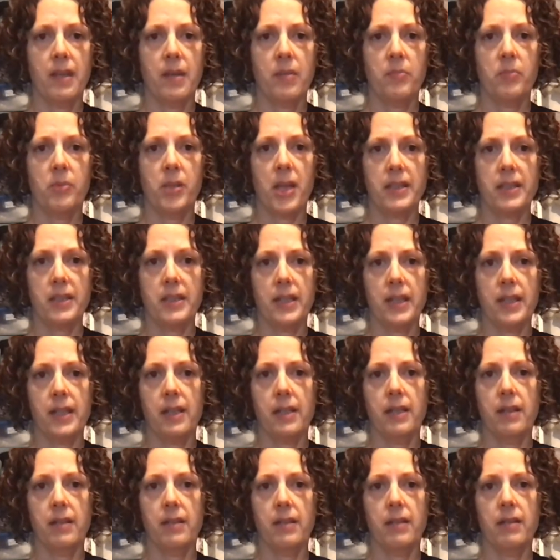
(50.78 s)

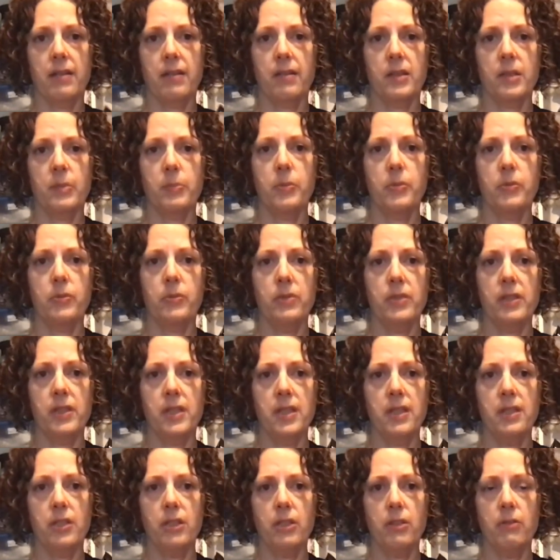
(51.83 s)
plastic spoons
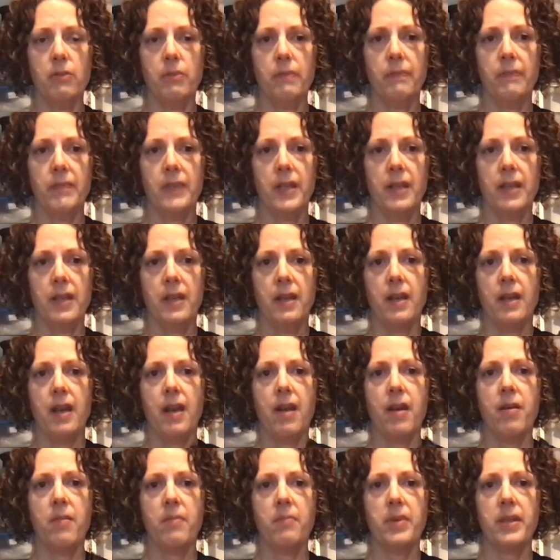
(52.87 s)
into.
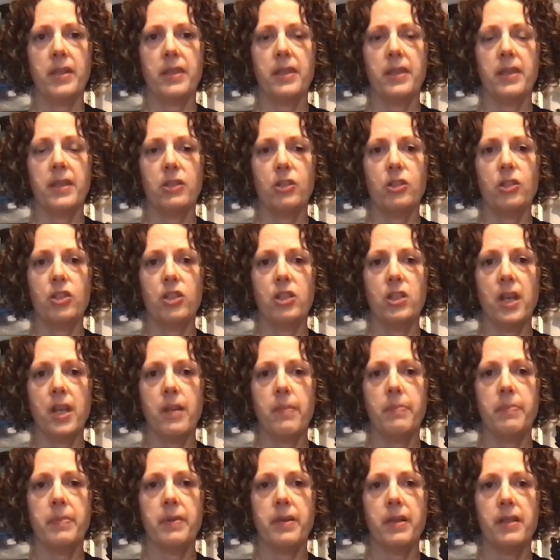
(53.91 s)
But the
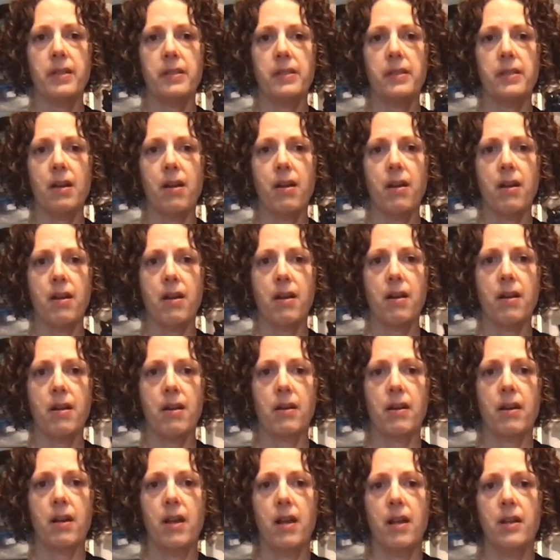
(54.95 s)
shapes
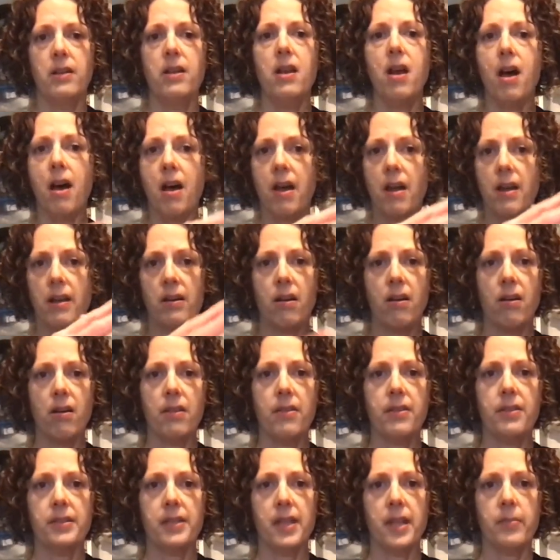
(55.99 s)
are not all
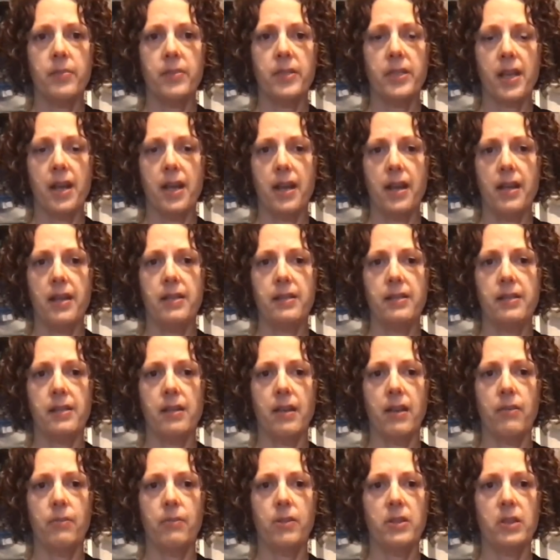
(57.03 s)
the same size,
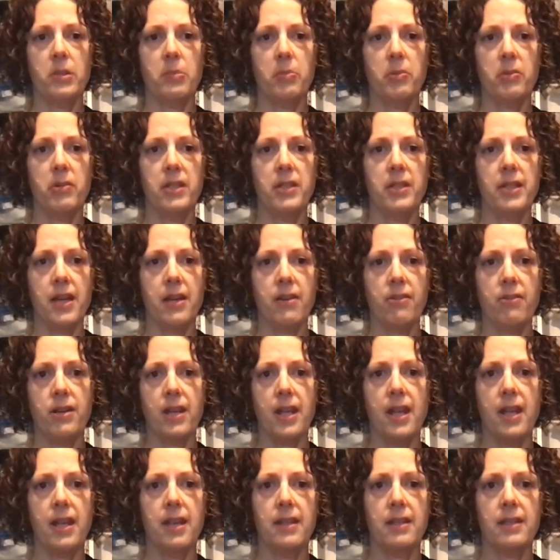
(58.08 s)
I want to point out,
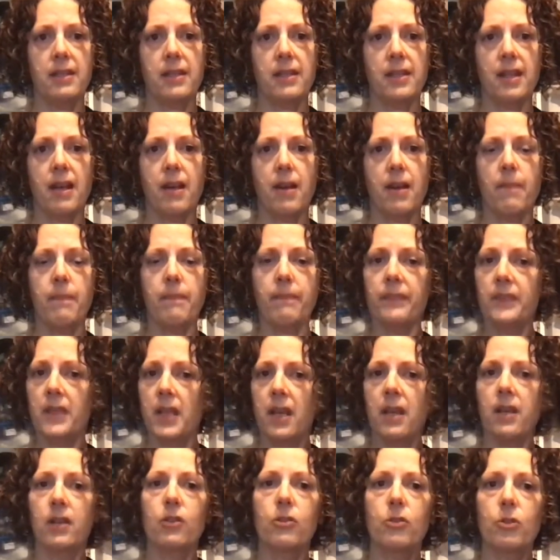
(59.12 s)
and
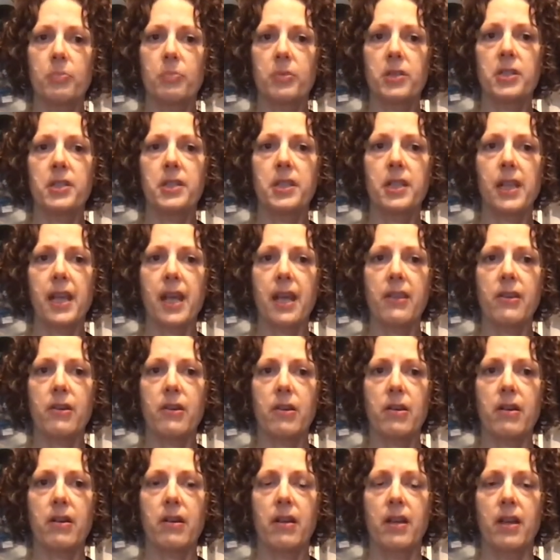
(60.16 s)
grouped
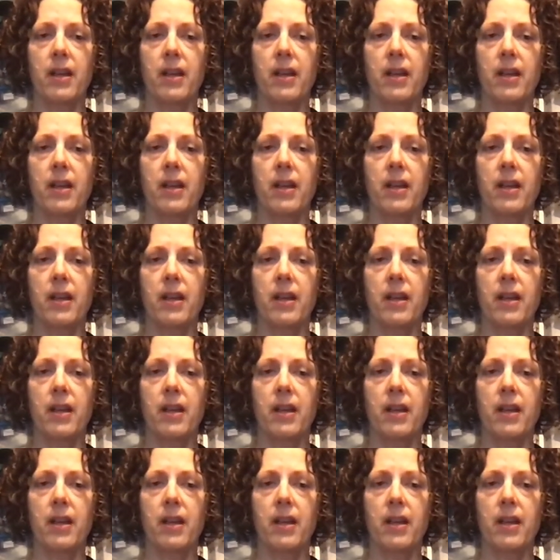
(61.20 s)
together